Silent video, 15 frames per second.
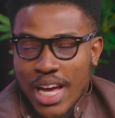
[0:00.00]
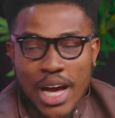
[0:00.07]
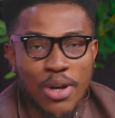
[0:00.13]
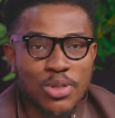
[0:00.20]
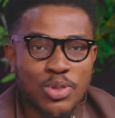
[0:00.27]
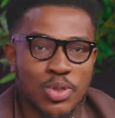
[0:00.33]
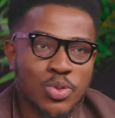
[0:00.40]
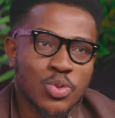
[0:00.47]
I
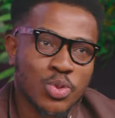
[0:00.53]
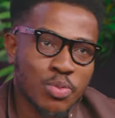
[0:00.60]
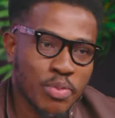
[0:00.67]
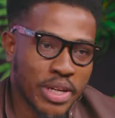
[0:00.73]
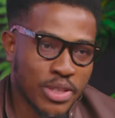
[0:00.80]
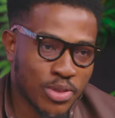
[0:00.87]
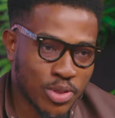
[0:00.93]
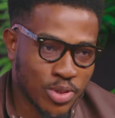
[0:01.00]
was so good with
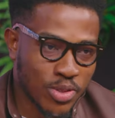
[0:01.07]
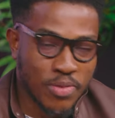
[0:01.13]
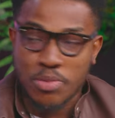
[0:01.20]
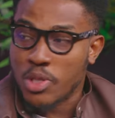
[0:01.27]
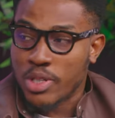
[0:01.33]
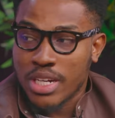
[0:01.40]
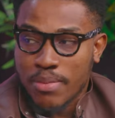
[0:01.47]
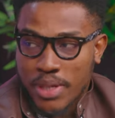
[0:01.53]
Microsoft. I'm
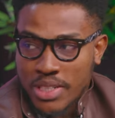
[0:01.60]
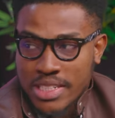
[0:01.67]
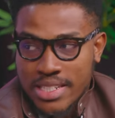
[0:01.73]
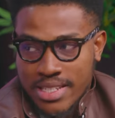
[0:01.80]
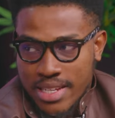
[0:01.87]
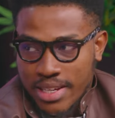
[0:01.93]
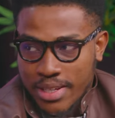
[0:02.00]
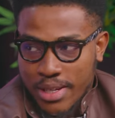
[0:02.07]
talking about
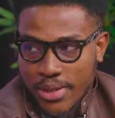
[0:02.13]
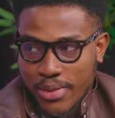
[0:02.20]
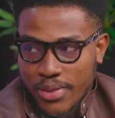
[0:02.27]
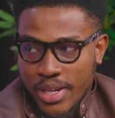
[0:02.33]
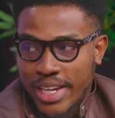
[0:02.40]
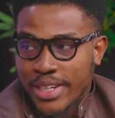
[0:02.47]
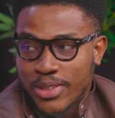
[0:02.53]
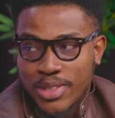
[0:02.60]
design now.
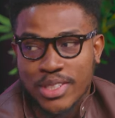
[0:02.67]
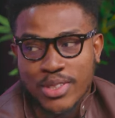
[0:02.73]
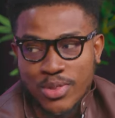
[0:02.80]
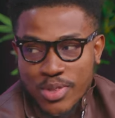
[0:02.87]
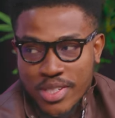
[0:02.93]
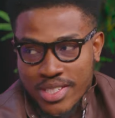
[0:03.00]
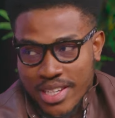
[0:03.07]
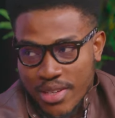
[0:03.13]
I got into
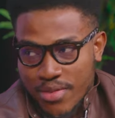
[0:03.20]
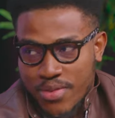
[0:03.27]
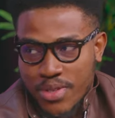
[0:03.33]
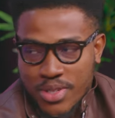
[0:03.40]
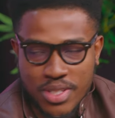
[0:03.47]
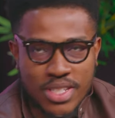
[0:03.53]
design first.